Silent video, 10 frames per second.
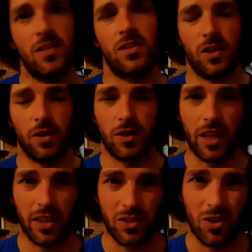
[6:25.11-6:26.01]
So
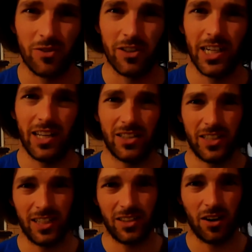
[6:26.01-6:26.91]
get the Typhoon out of the
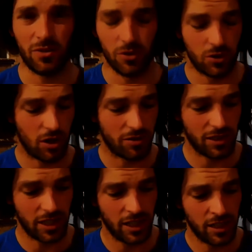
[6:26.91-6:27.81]
shed, go for a drive
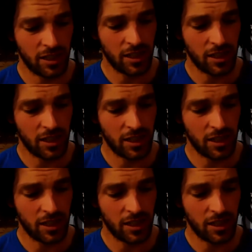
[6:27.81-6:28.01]
in there,